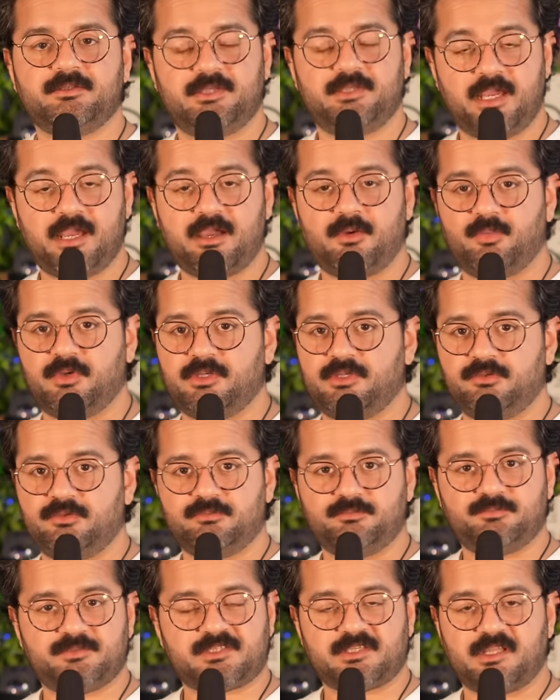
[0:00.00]
Yeah, when
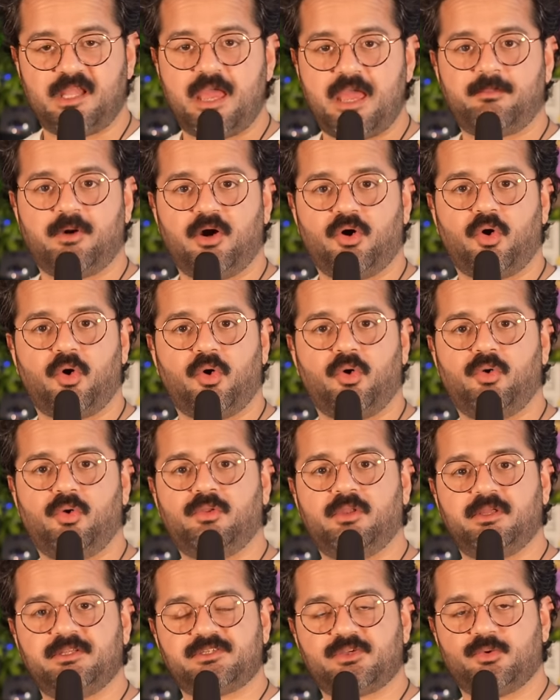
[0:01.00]
you slam a
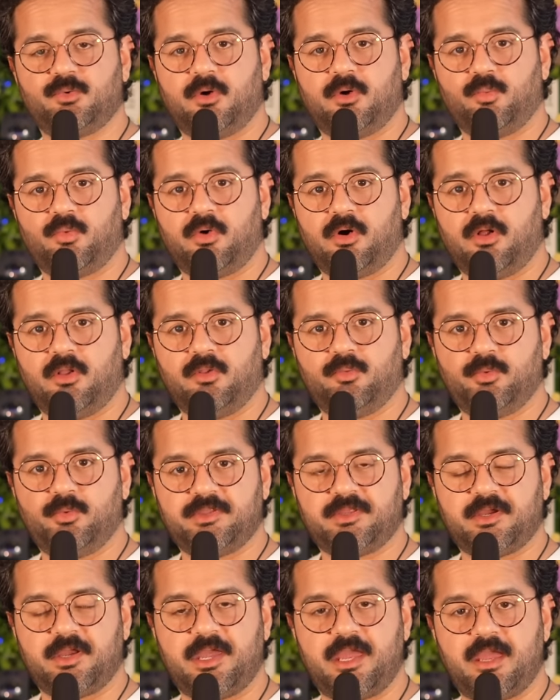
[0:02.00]
hole into a wall
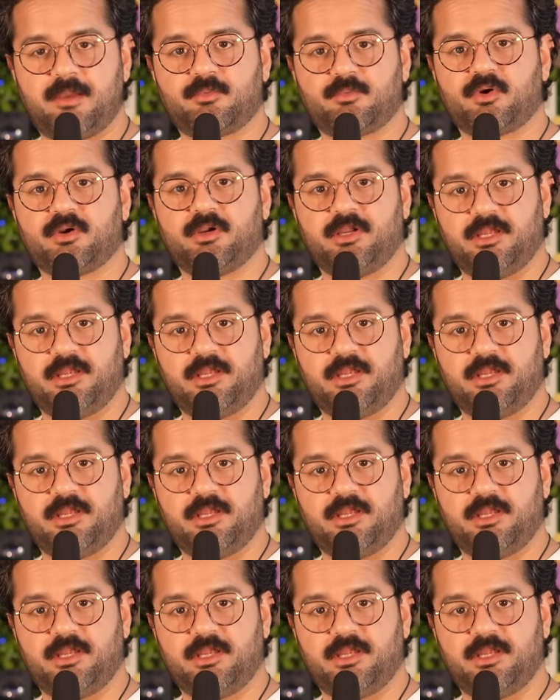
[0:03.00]
with a hammer,